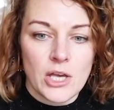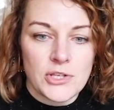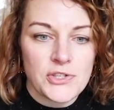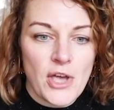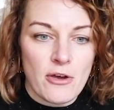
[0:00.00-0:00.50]

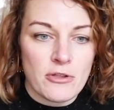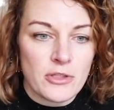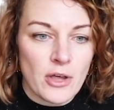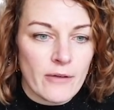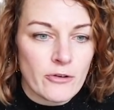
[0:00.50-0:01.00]
So
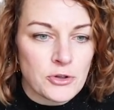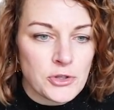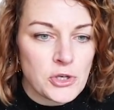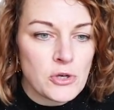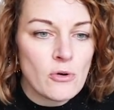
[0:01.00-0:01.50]
I've got
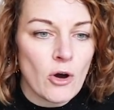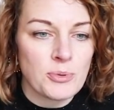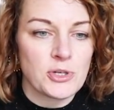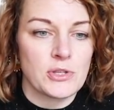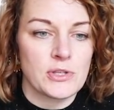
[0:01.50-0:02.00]
2
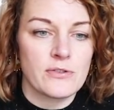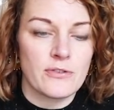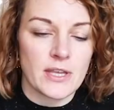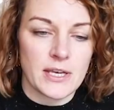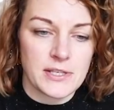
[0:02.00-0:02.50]
options
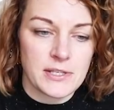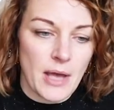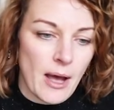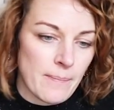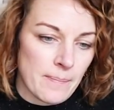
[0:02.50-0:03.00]
for this.
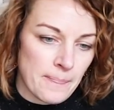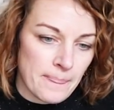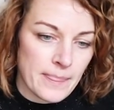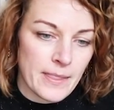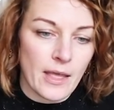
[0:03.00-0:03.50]

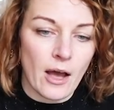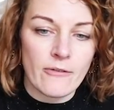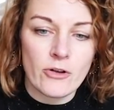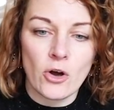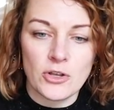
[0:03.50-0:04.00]

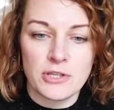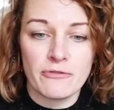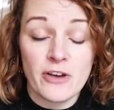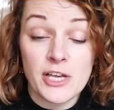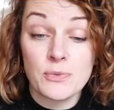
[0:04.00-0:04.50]
I've got, the
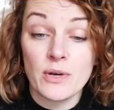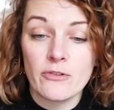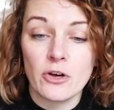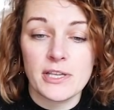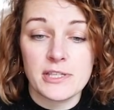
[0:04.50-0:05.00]
first one
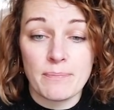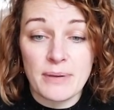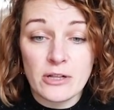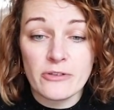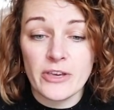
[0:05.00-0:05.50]
I've got is the
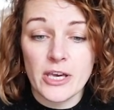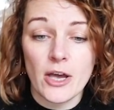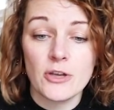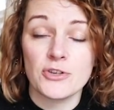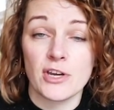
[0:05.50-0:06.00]
Pilvy
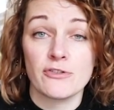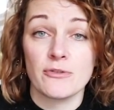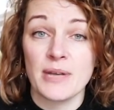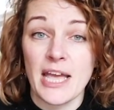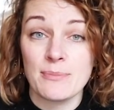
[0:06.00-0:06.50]
coat dress
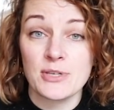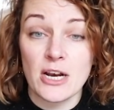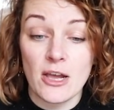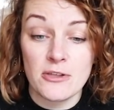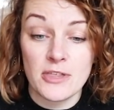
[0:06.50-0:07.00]
from Named
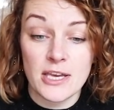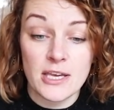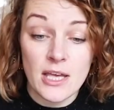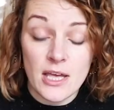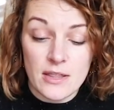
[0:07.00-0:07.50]

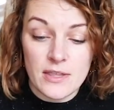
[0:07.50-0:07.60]
Clothing.